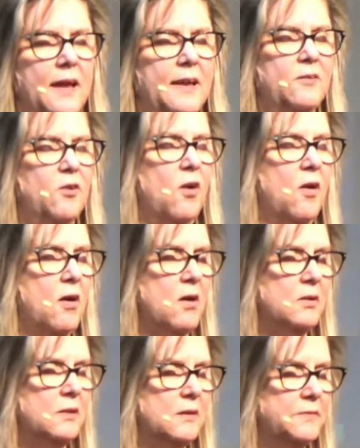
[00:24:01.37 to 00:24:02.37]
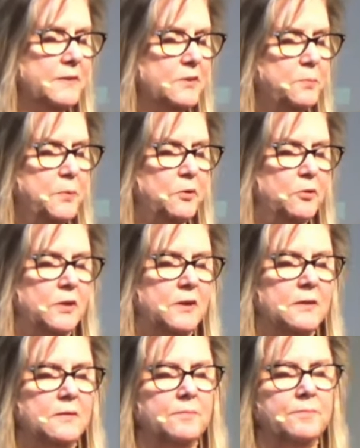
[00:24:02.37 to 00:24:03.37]
and all of its
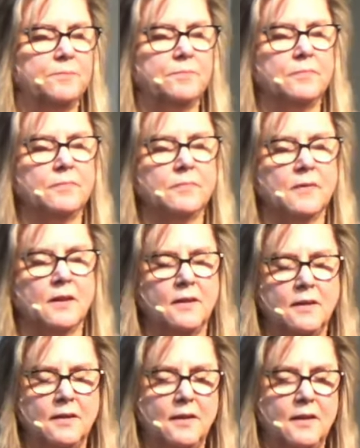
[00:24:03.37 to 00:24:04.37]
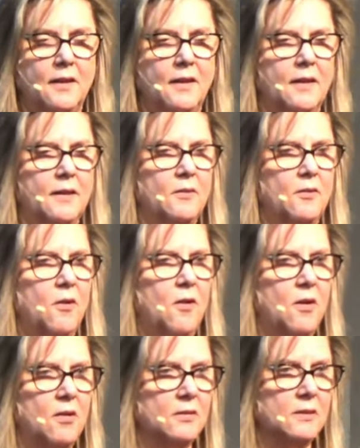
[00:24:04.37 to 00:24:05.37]
beauty and
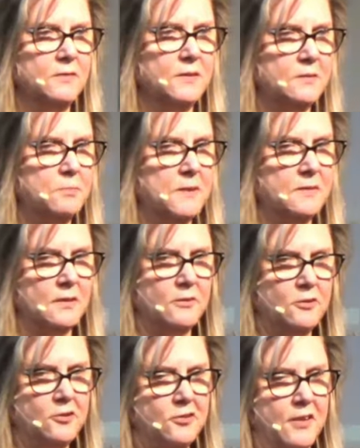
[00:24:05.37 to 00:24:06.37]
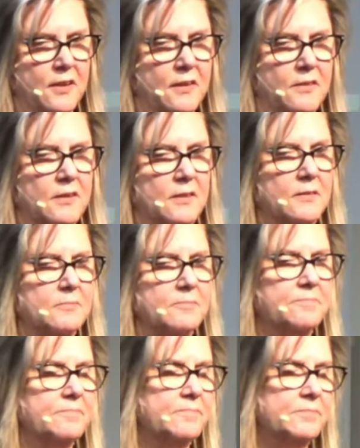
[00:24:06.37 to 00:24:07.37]
all of its misunderstanding
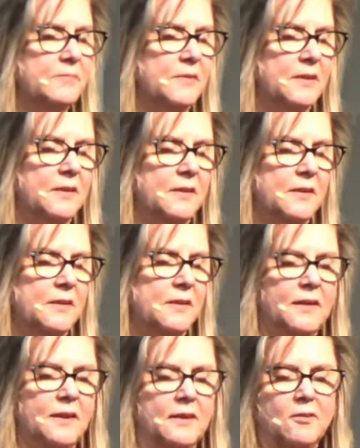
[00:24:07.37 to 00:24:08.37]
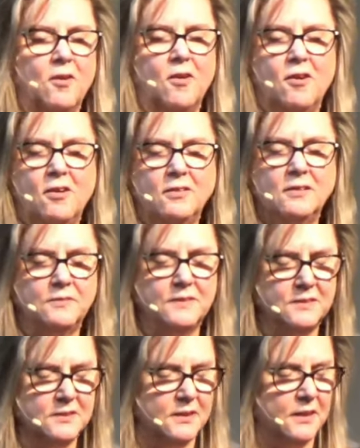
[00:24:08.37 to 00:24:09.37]
and all of
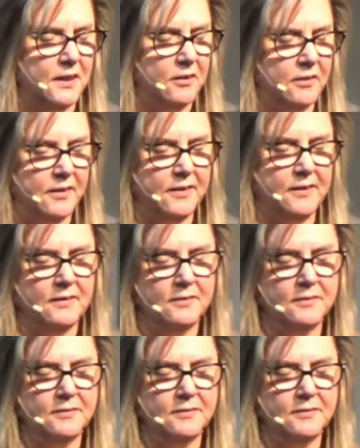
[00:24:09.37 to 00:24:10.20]
its clarity,